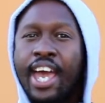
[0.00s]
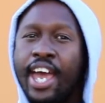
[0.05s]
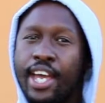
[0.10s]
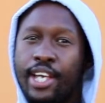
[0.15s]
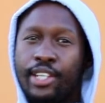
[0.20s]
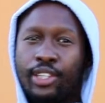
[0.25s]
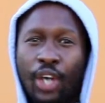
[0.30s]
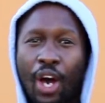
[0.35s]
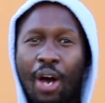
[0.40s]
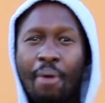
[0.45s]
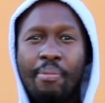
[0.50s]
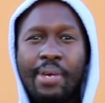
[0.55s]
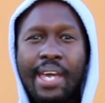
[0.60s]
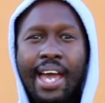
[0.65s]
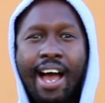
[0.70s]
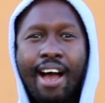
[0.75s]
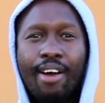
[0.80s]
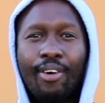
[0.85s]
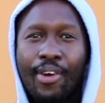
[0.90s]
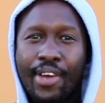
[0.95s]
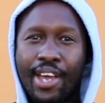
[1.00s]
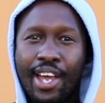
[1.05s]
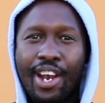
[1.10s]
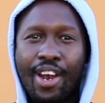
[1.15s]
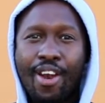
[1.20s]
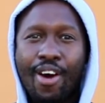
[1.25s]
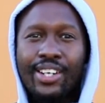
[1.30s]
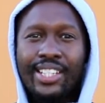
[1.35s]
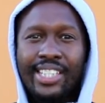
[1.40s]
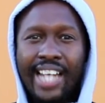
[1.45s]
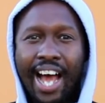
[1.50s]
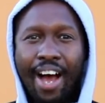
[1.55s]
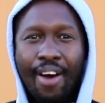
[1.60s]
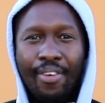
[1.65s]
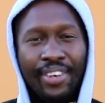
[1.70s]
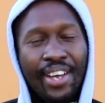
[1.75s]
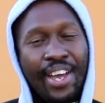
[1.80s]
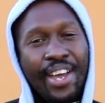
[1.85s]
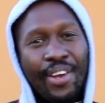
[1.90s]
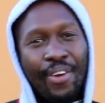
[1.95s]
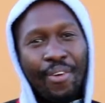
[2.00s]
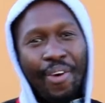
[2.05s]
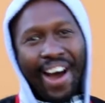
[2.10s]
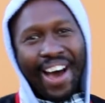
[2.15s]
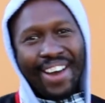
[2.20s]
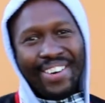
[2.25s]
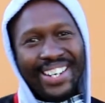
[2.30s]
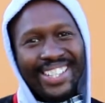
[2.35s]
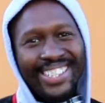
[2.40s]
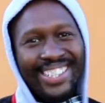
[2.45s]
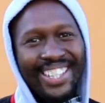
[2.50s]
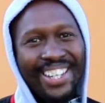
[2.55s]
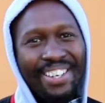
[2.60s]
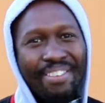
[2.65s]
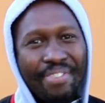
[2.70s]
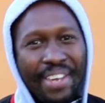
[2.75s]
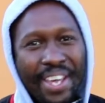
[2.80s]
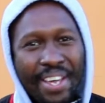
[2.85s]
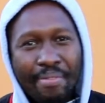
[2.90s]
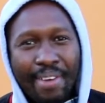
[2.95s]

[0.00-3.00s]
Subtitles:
Ichomi yako ye lockdown. quaranTV,